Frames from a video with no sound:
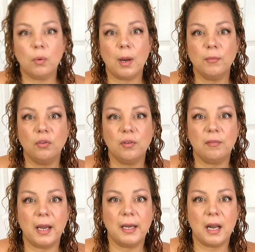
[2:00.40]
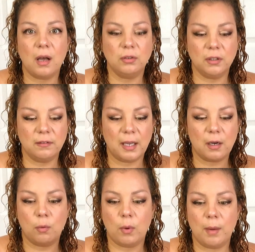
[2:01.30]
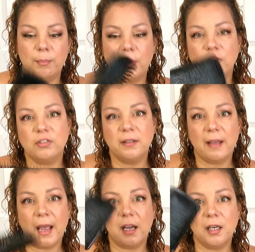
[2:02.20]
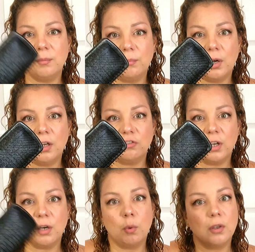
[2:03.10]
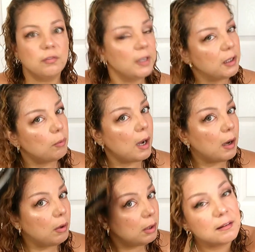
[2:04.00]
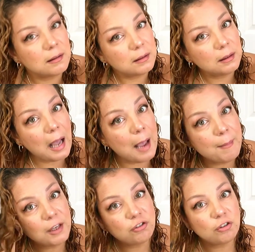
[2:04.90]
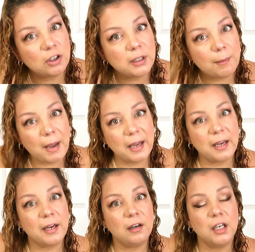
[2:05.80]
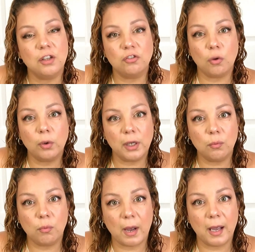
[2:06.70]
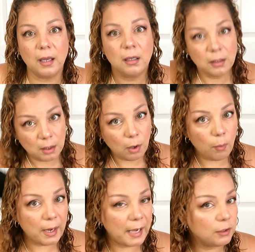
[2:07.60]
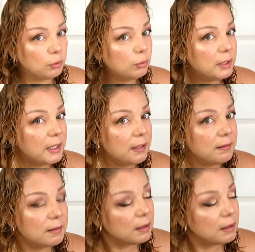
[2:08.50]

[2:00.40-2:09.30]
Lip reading: I'm using right now. This is like a wet brush, detangling brush, and it works really well. I make sure that my hair is soaking wet when I do this.